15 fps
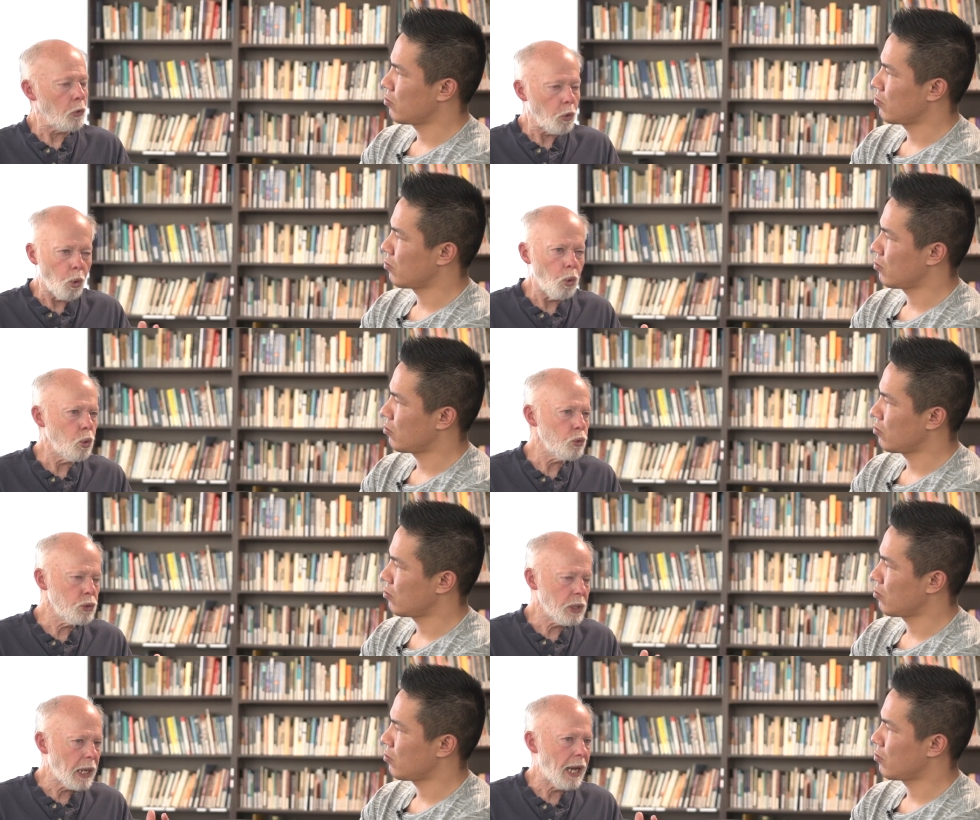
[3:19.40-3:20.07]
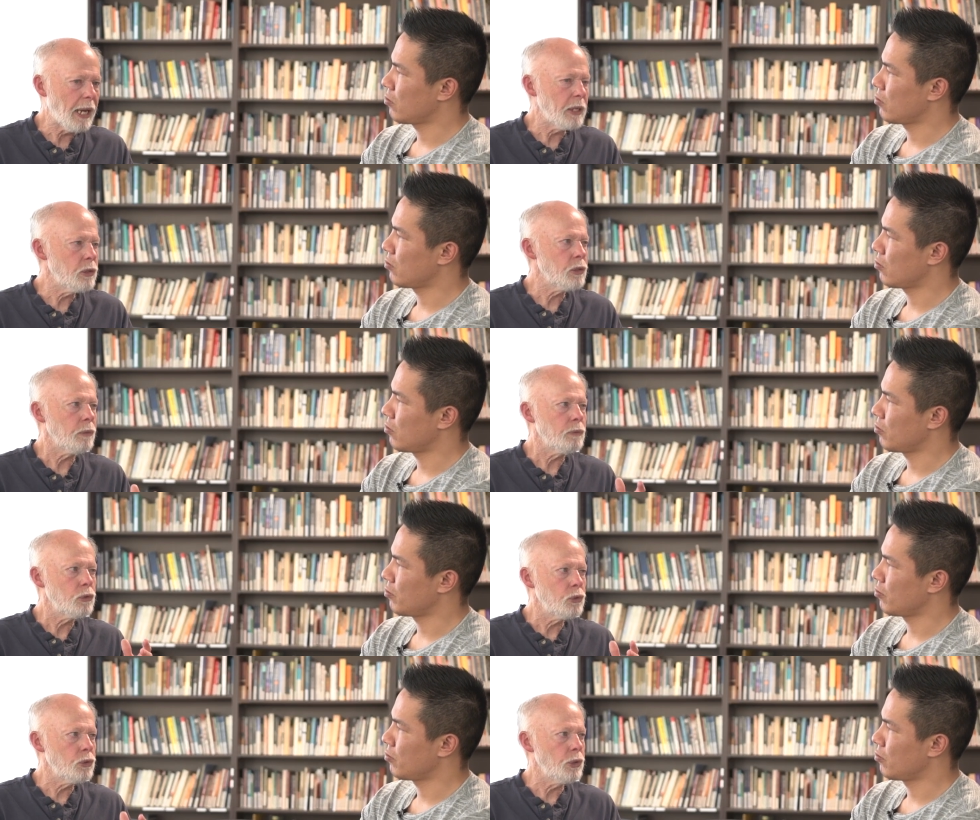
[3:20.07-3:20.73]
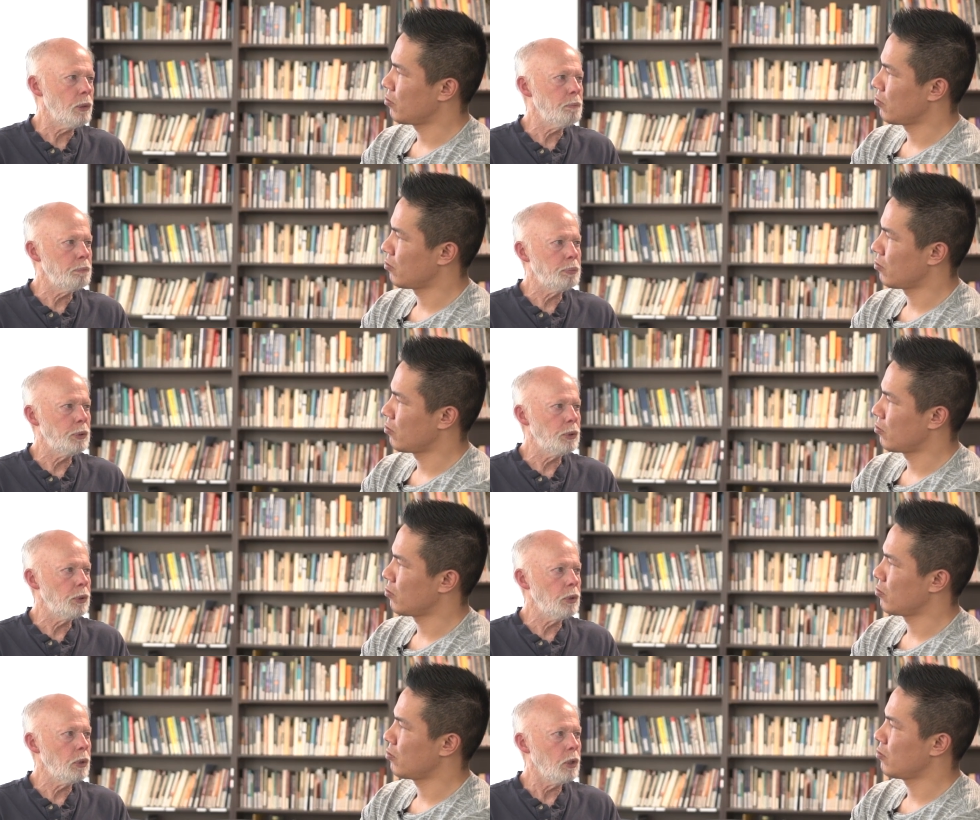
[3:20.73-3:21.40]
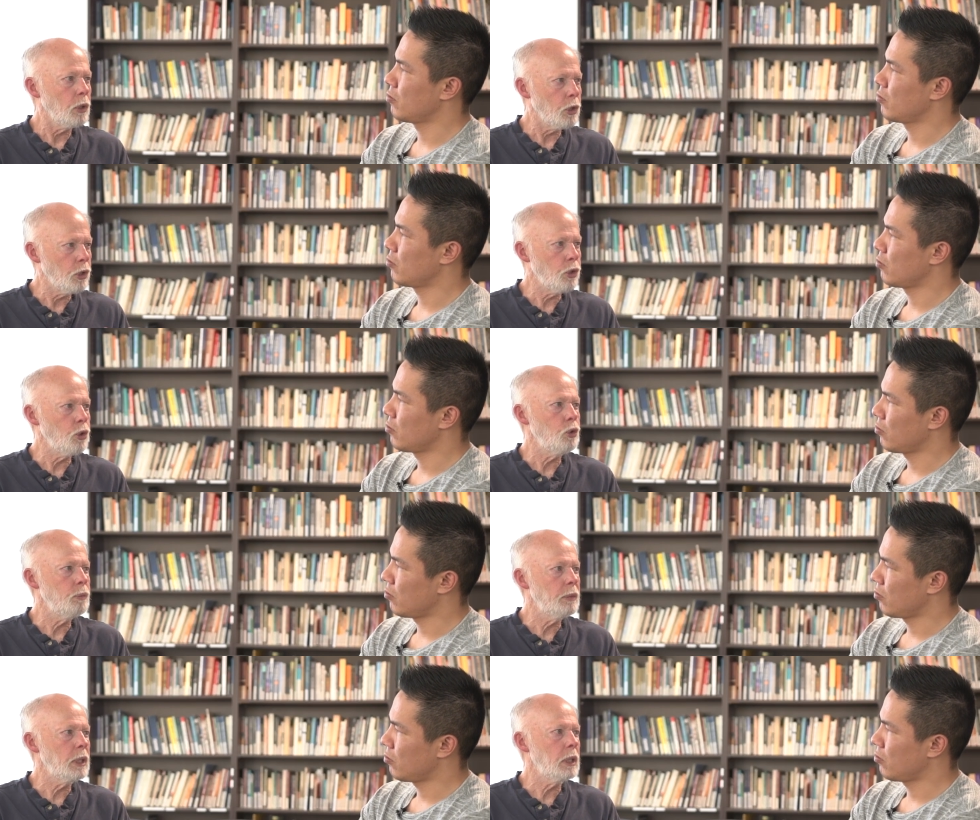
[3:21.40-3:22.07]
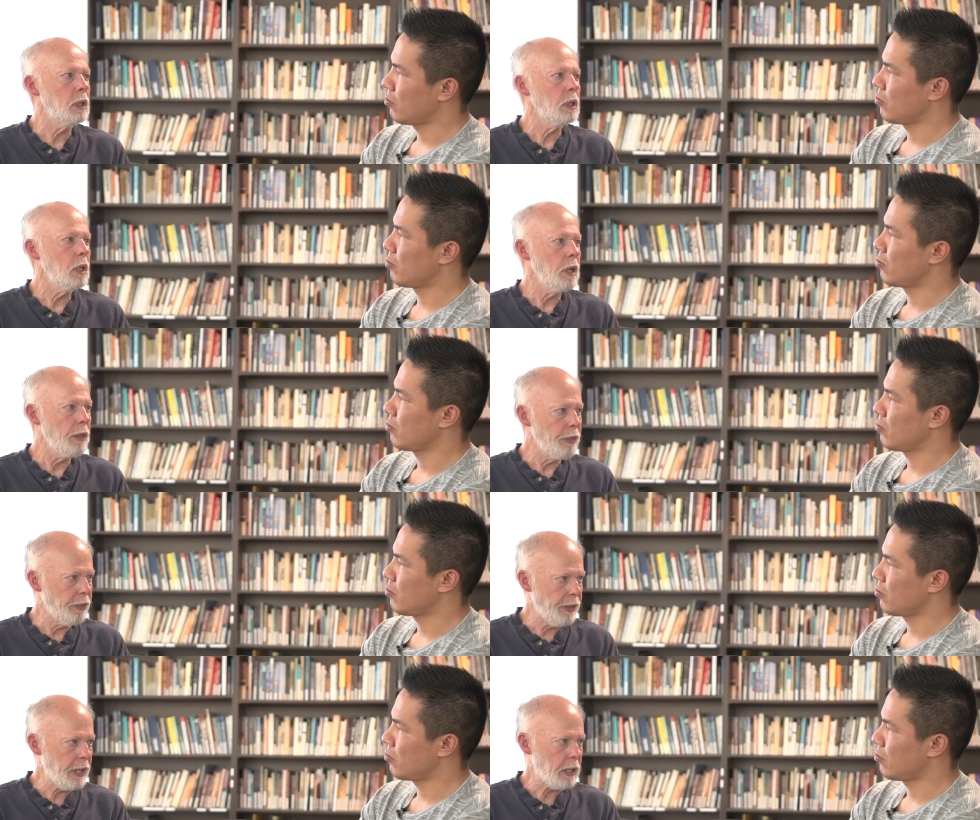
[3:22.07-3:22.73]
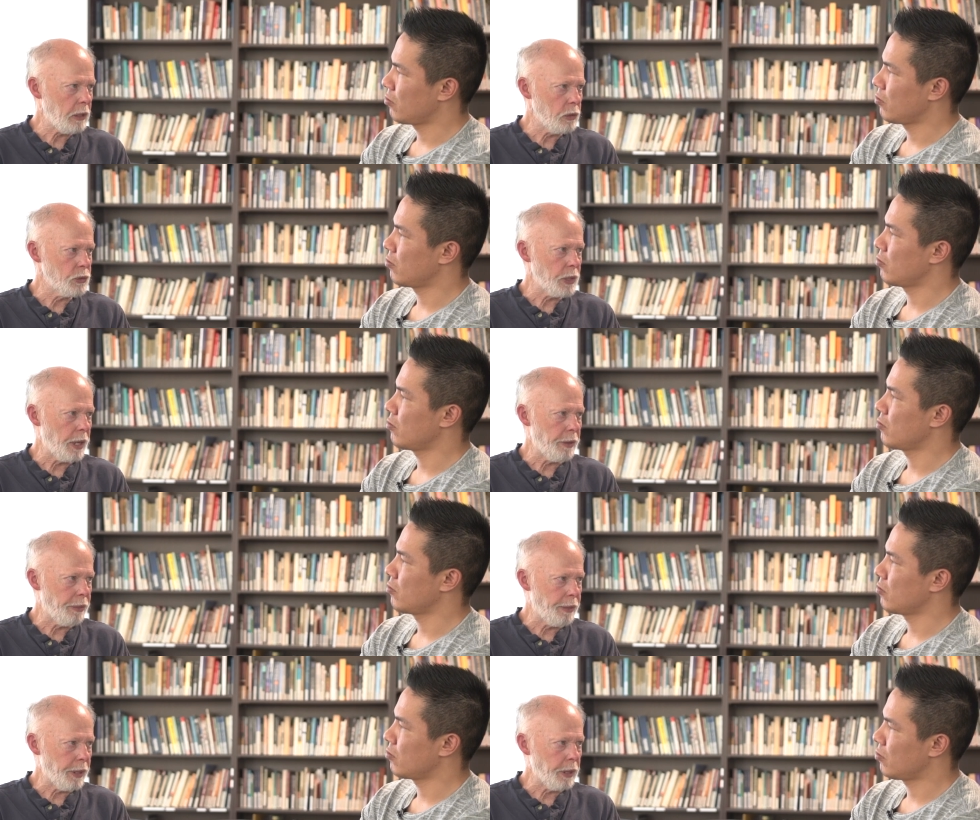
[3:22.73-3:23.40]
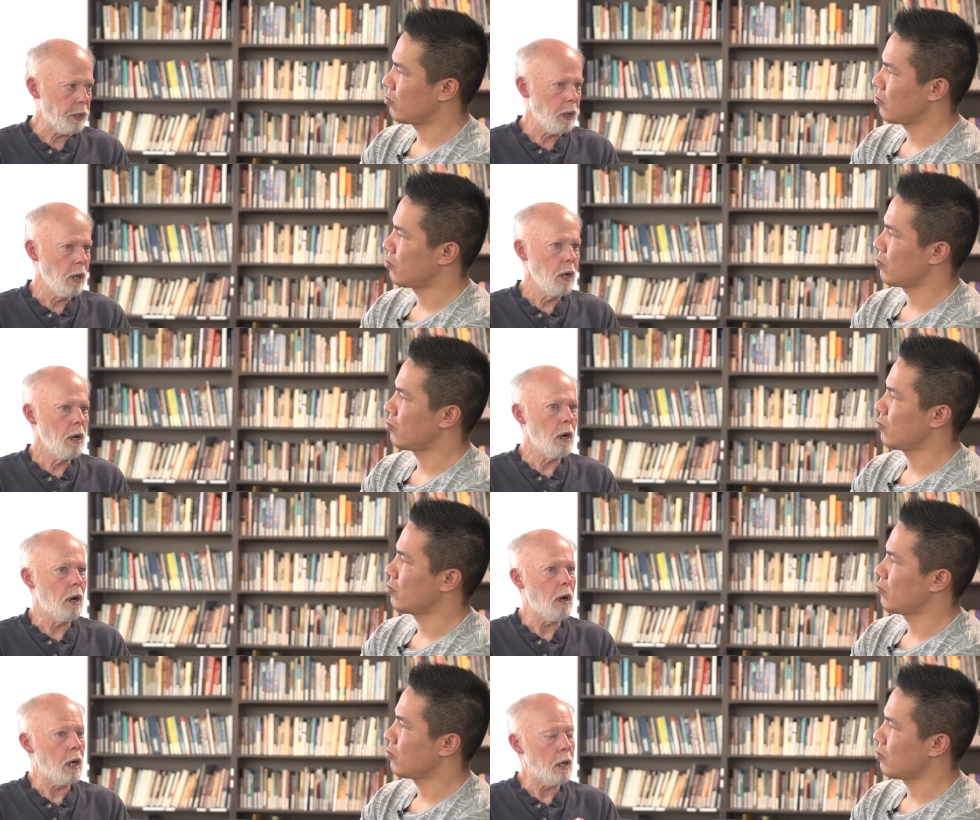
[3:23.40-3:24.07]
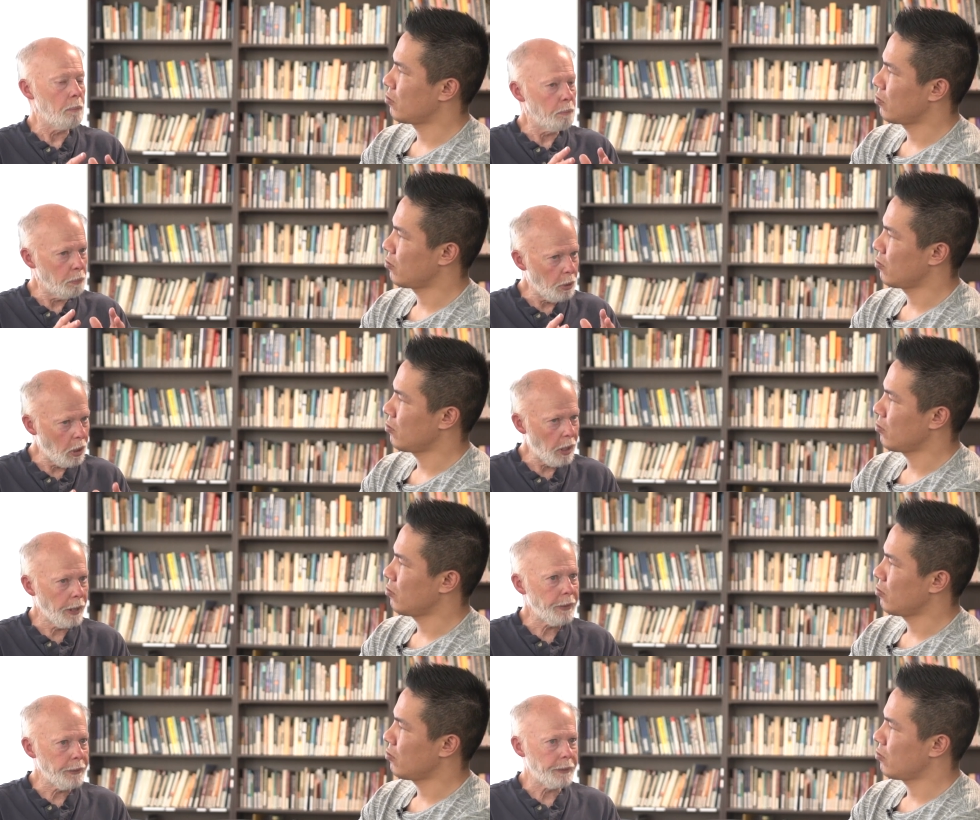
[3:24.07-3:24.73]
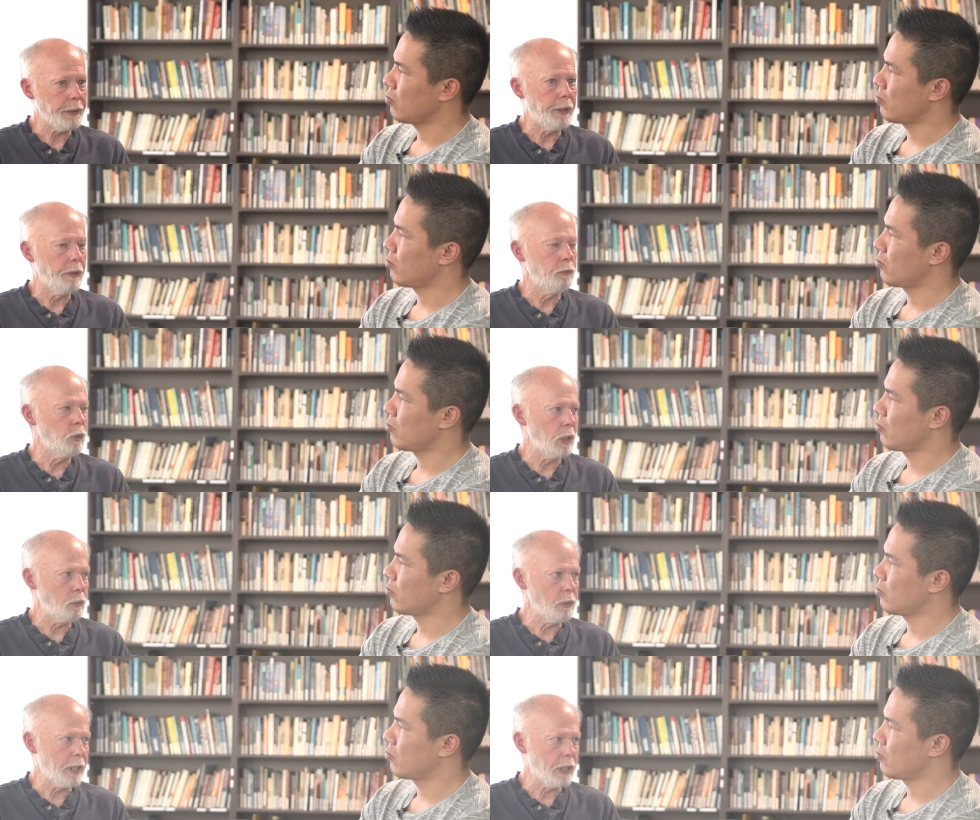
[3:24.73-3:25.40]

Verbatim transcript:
Speaker 1: Those kinds of simple human things, I think, are a part of what